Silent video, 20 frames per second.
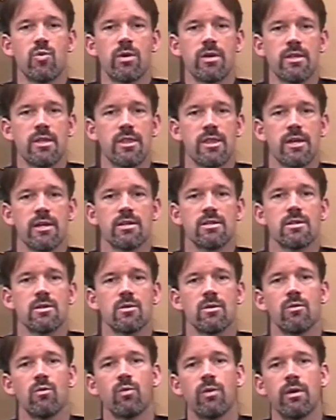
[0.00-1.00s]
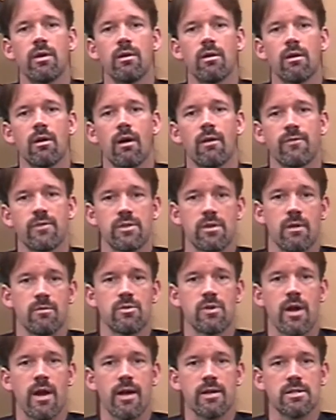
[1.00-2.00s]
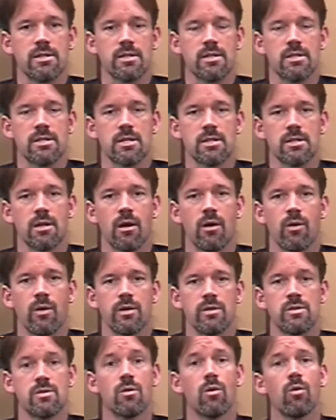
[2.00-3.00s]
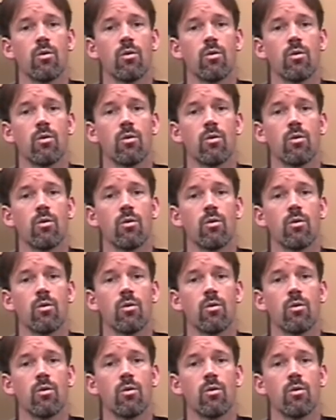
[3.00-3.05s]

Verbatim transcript: one of the things that we oftentimes are asked at Cisco is,